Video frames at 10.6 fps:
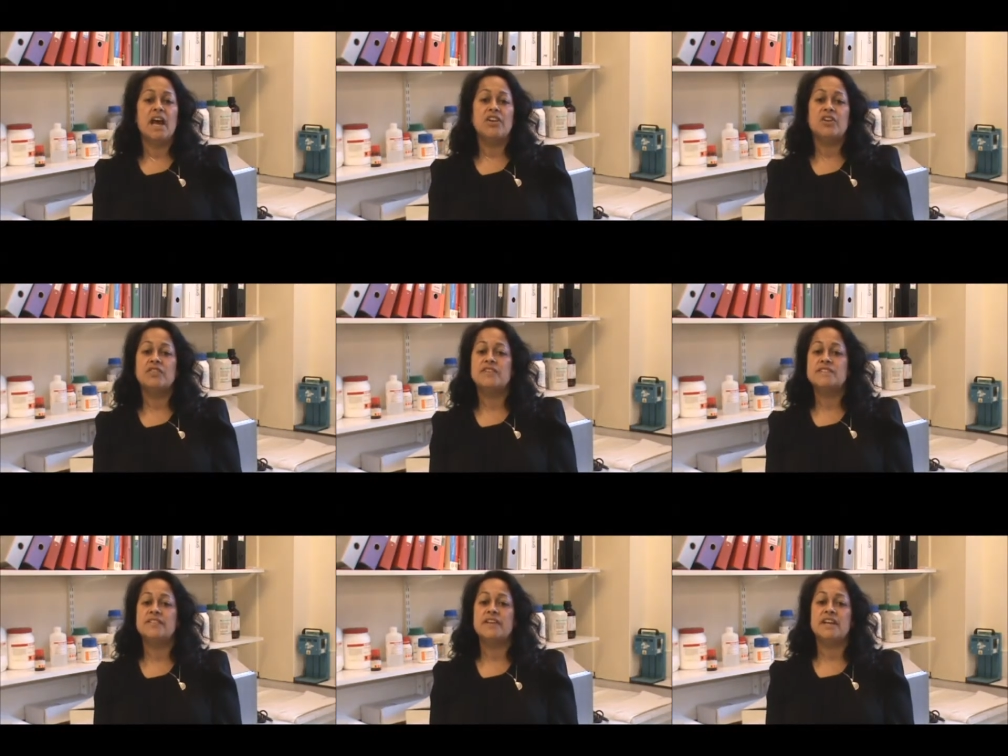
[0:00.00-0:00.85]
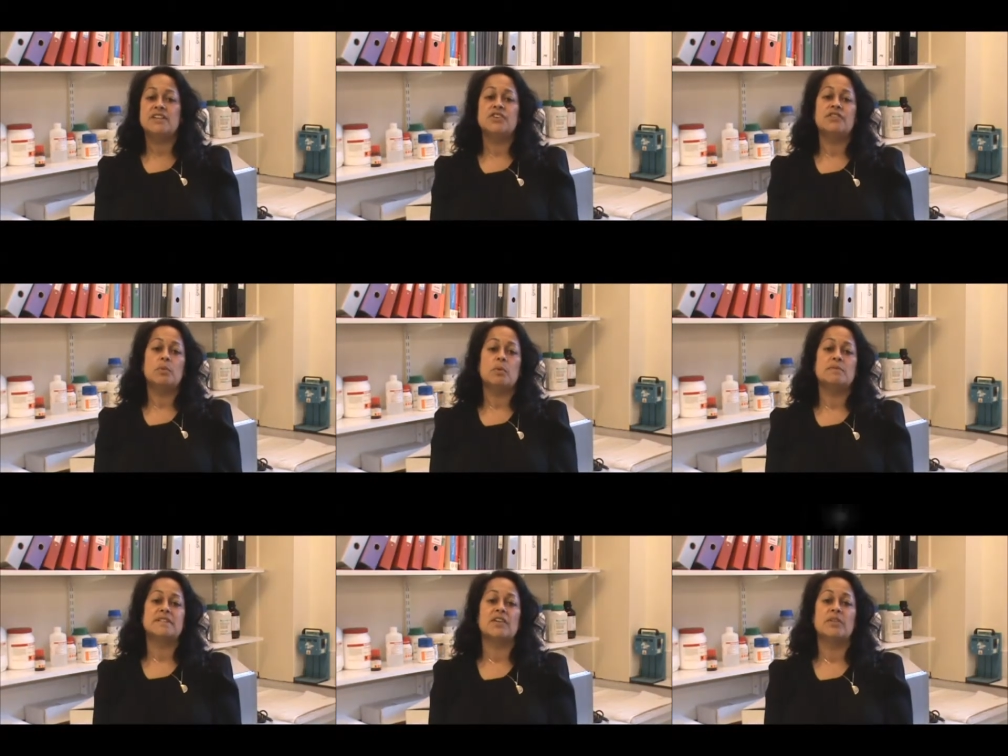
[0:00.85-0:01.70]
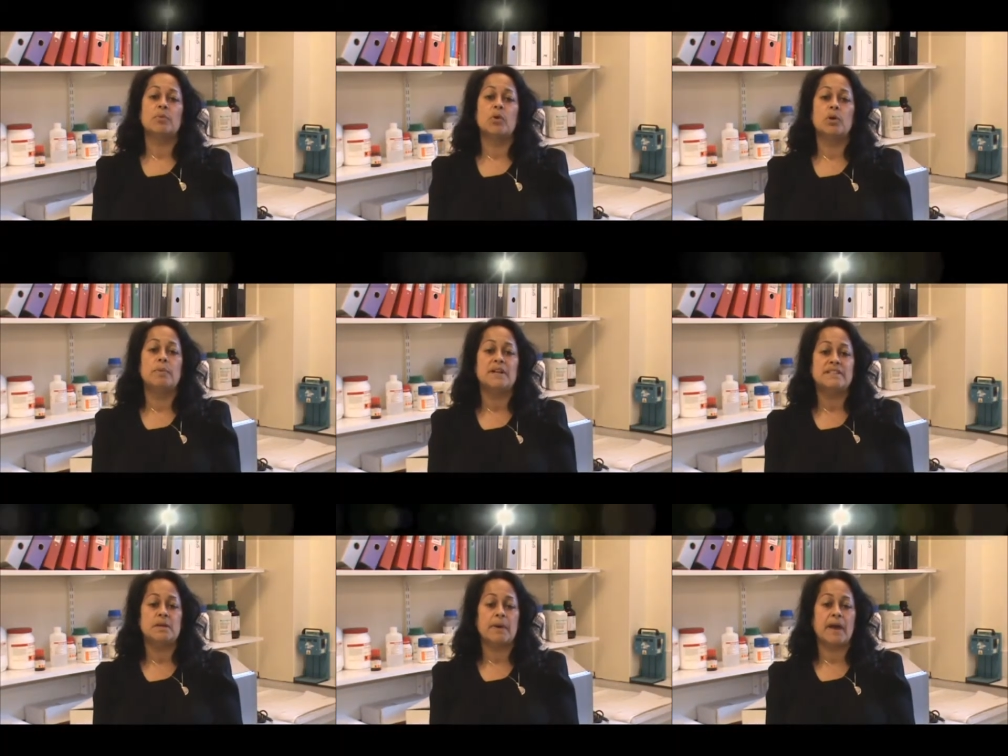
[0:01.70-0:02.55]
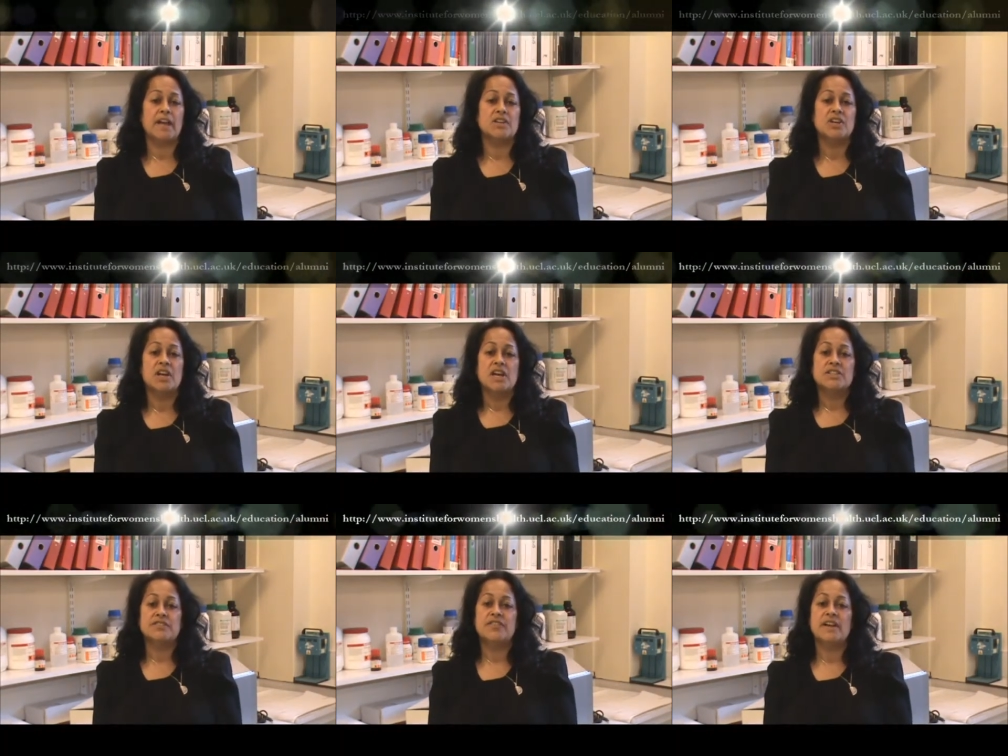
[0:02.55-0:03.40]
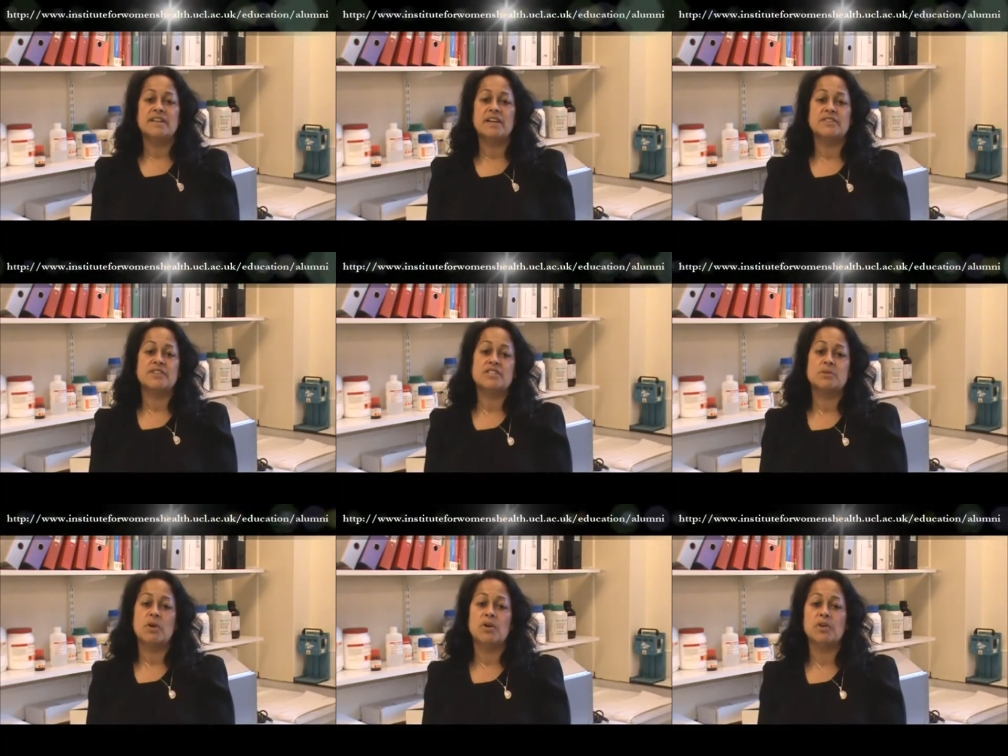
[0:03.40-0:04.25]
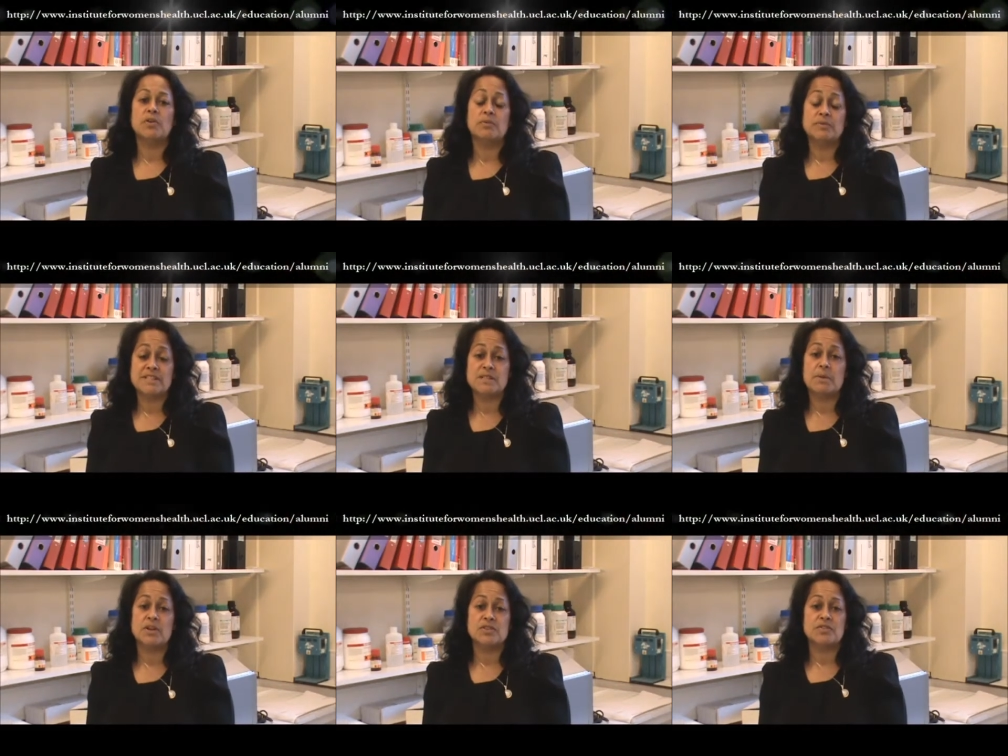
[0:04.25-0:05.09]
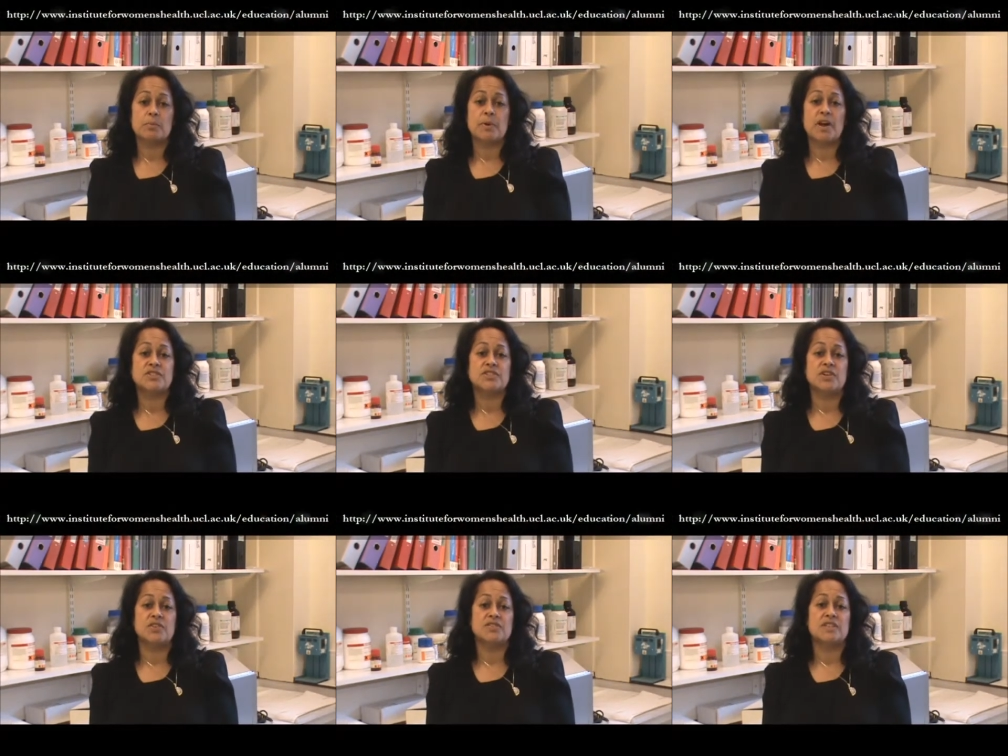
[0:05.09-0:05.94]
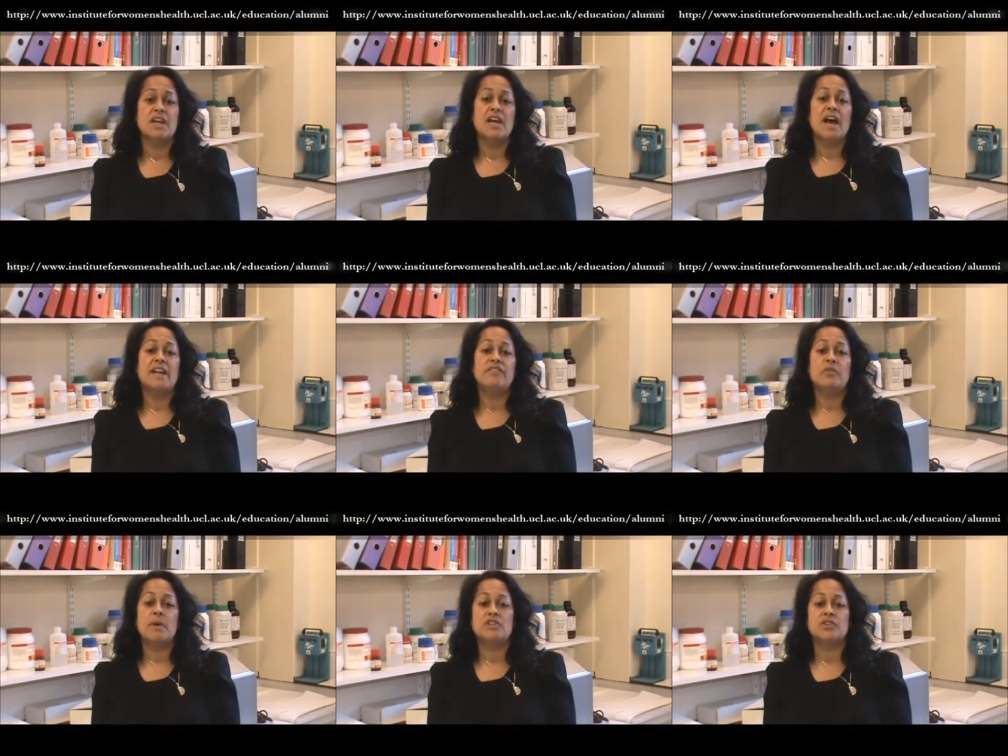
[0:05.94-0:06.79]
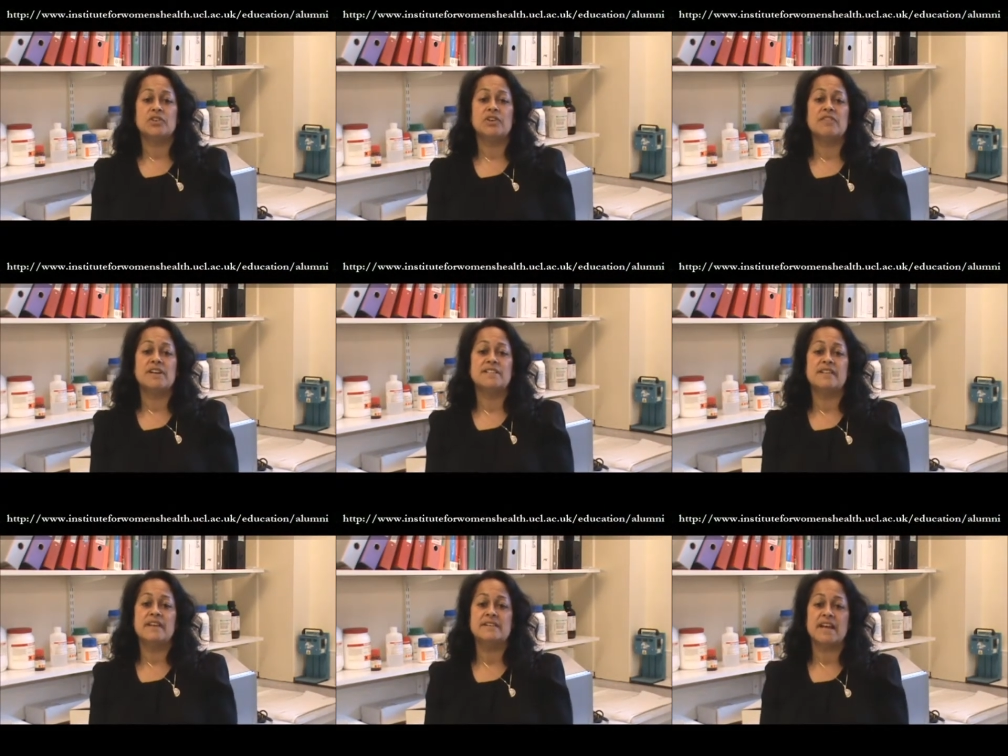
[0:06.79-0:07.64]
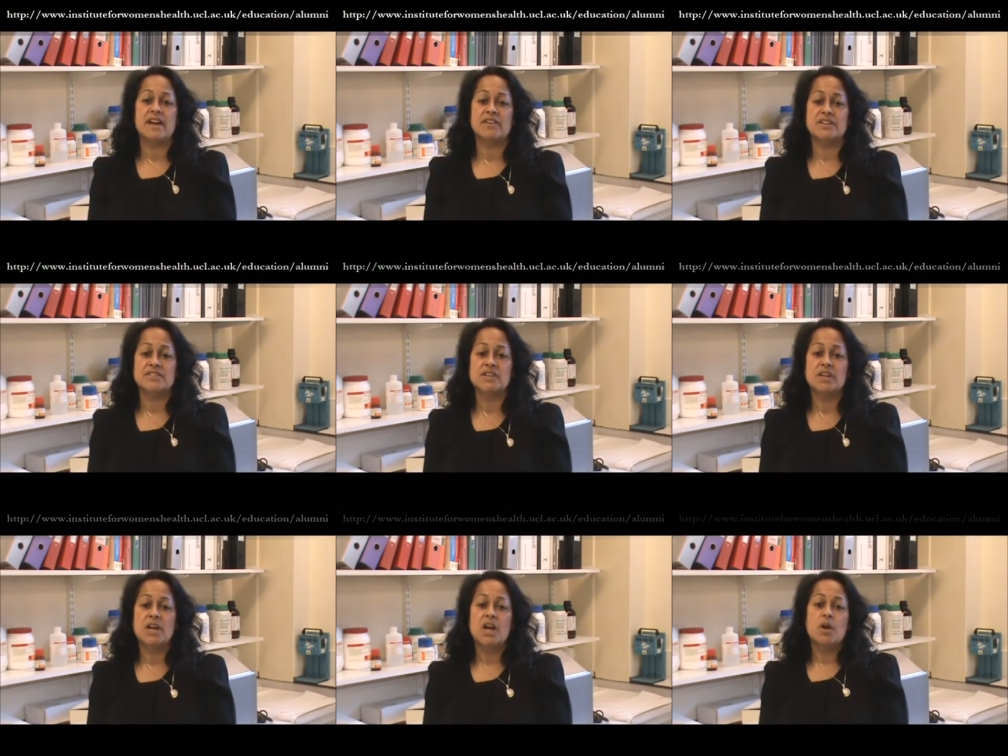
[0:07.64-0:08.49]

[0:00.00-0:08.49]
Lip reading: You can visit the Institute for Women's Health Employability page to find out testimonials from past students and information on careers in these areas.